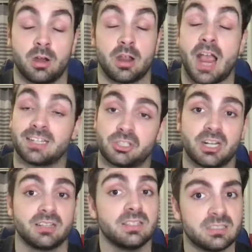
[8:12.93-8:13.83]
or I should
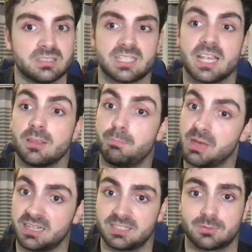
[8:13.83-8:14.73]
at least say the
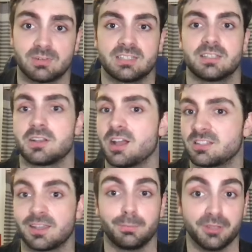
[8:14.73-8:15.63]
biggest reason, not to
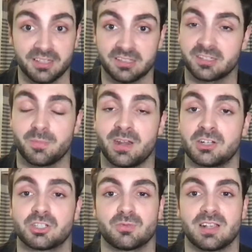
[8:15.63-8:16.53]
completely
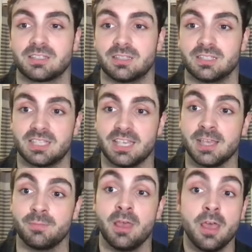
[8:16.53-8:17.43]
diminish the rest of the team.